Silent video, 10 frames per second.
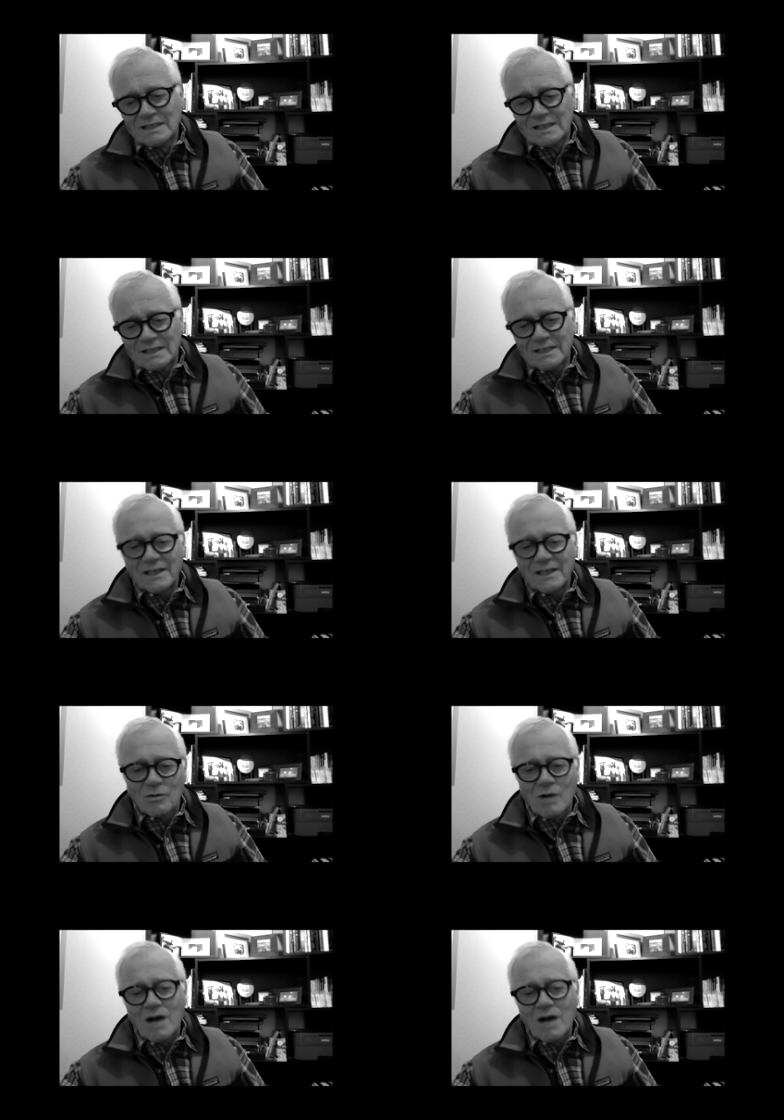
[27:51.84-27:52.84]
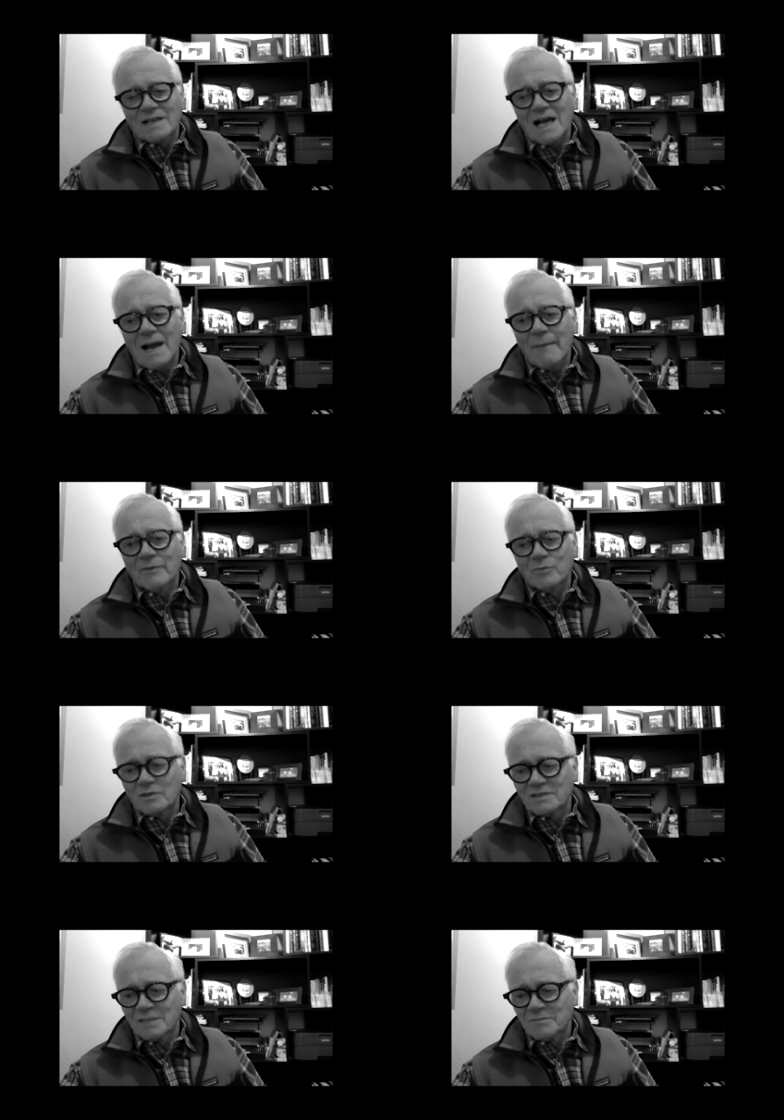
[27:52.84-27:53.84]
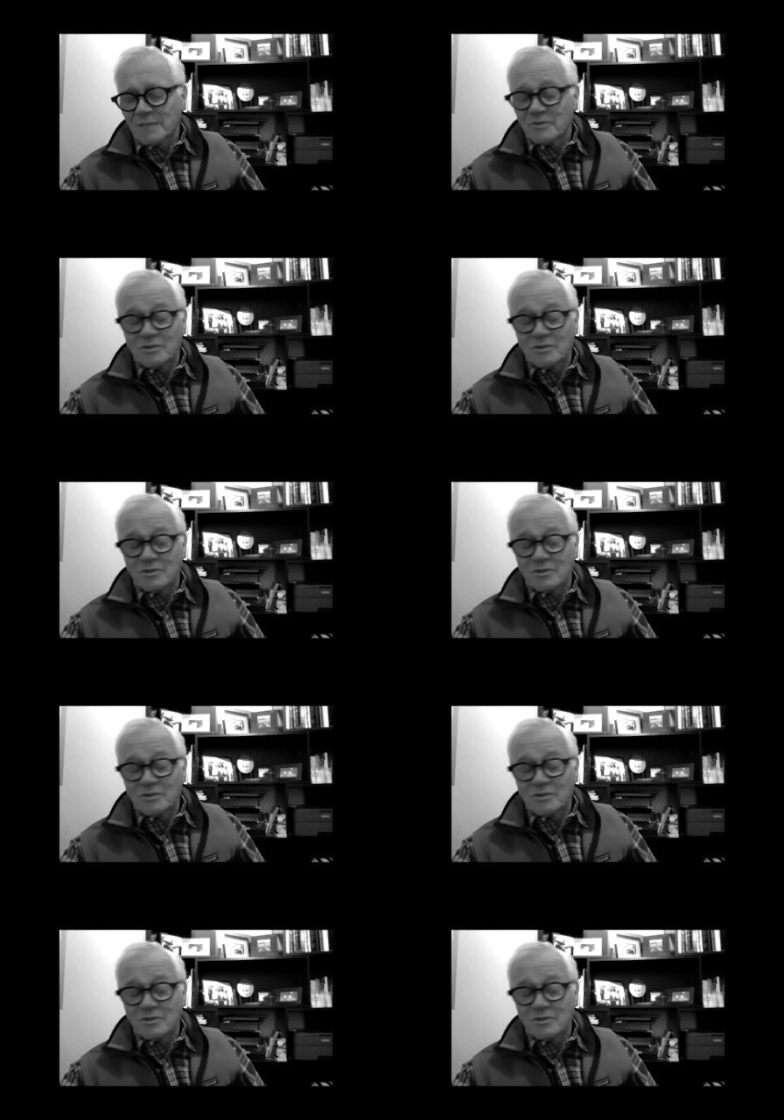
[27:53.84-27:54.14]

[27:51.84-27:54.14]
you need to go out at times when sometimes